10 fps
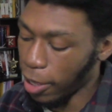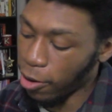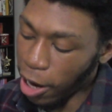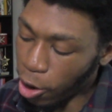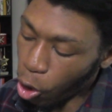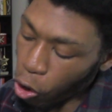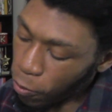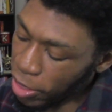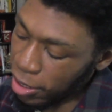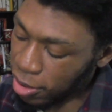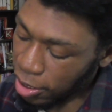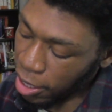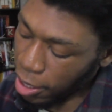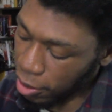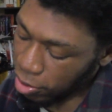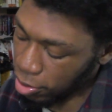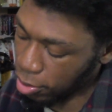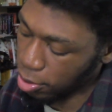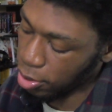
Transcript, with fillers: I hope that's the case.